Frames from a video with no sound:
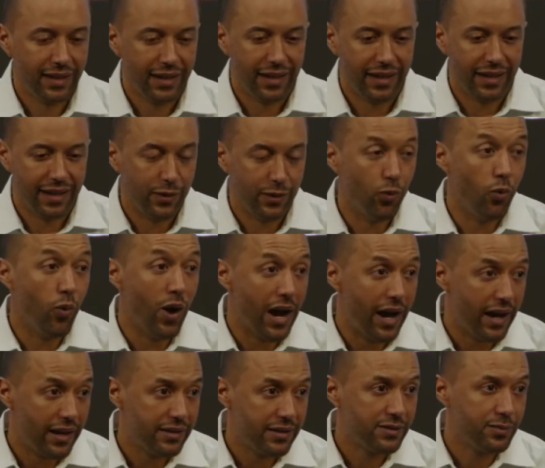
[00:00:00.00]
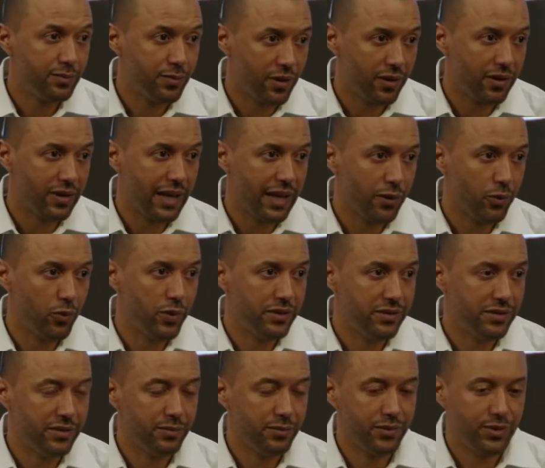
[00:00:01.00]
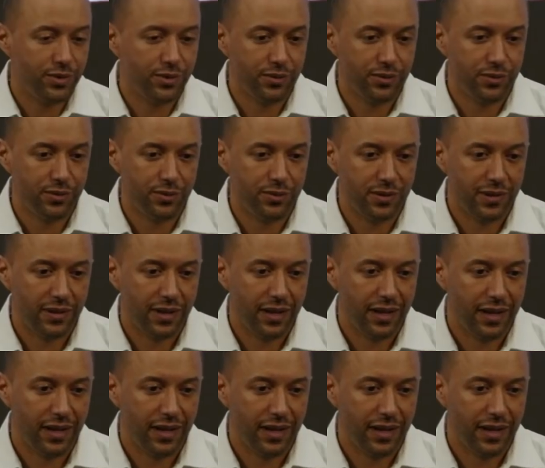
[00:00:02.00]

and wise, brought a lot of wisdom to,